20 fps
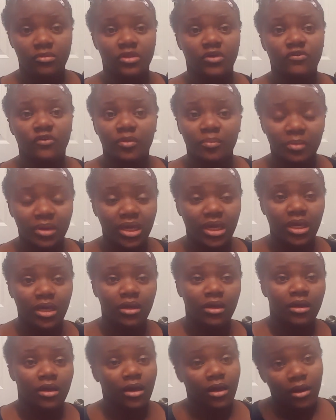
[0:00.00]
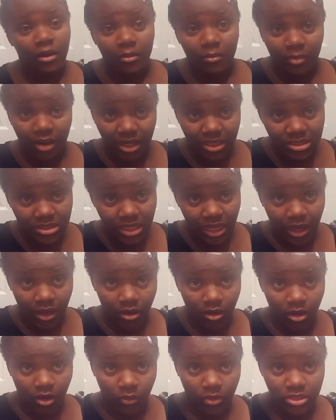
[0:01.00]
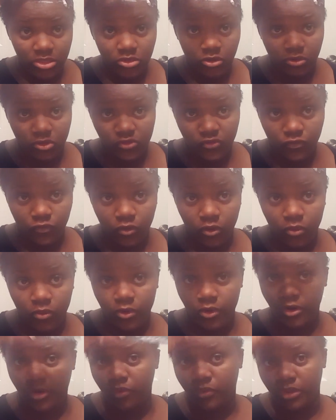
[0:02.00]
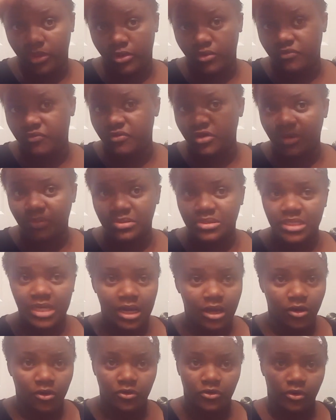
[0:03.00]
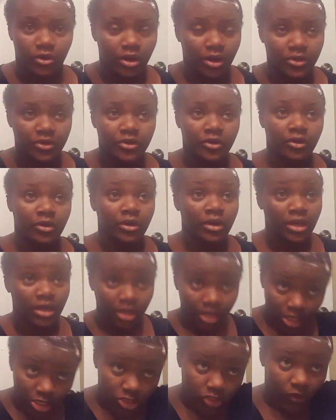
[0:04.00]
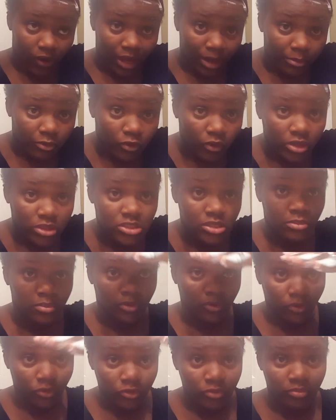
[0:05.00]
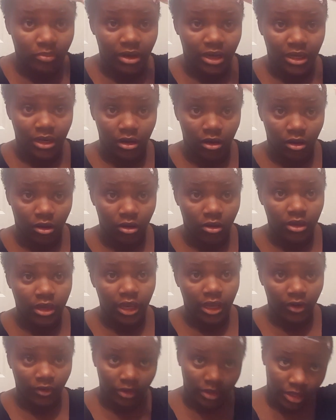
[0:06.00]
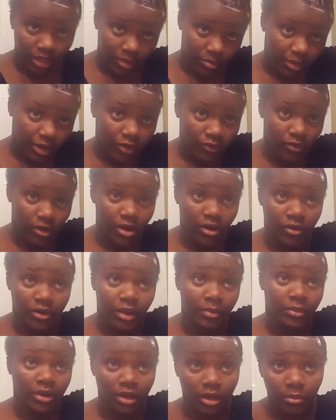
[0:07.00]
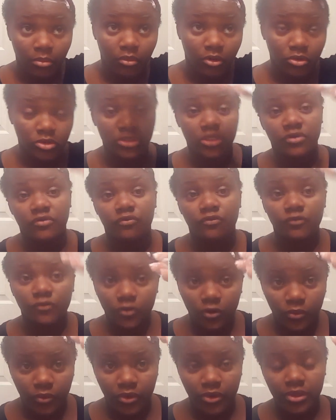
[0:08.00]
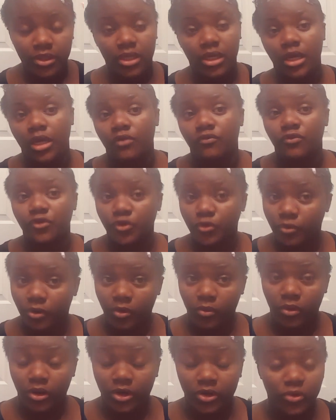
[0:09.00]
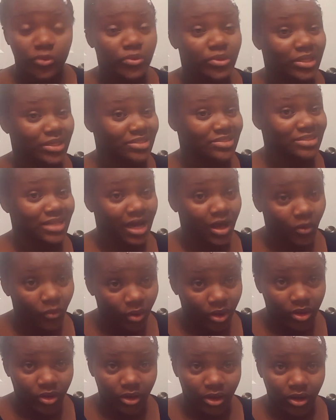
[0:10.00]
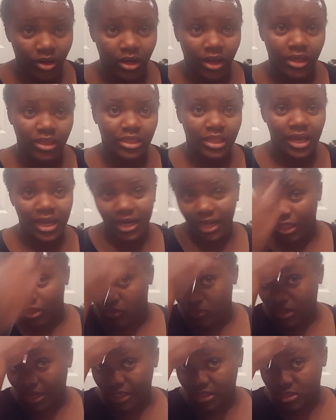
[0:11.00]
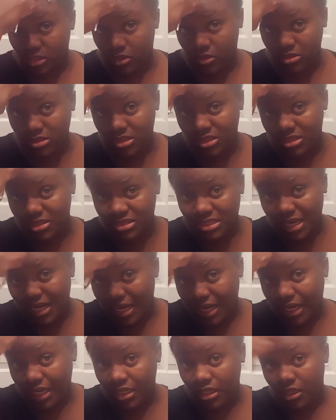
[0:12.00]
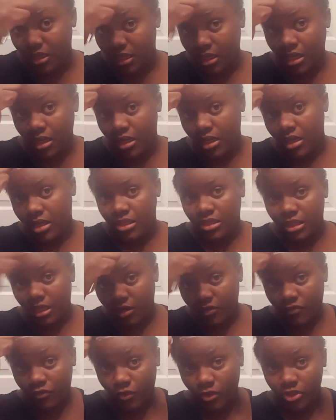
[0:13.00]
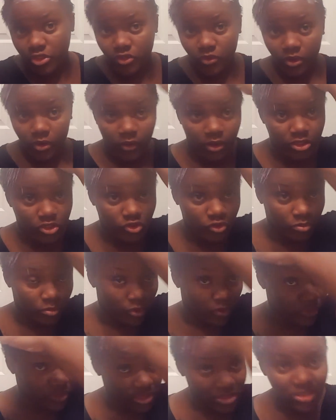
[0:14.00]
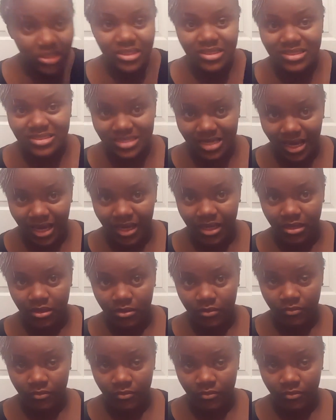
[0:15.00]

For me, my style always goes forward, whether it flips out or under. So I'm going to mold my long area in my crown. I'm going to mold it forward. If you are one who does not wear your hair like that and you like to go to the side, then of course you're going to mold it to the side.